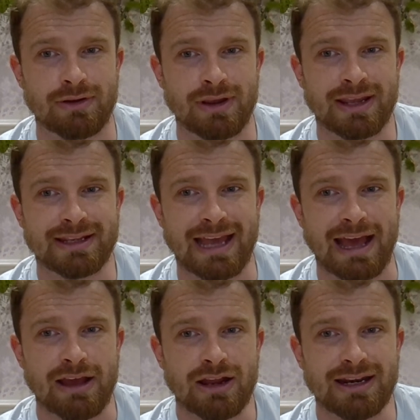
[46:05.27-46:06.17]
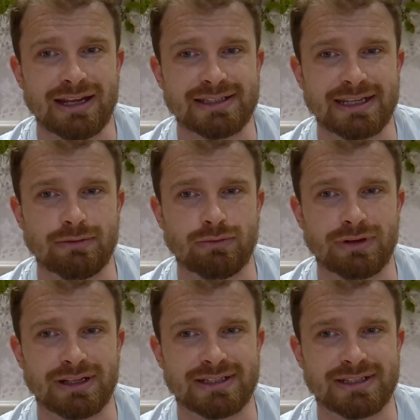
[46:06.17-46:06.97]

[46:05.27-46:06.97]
So, yeah, let's see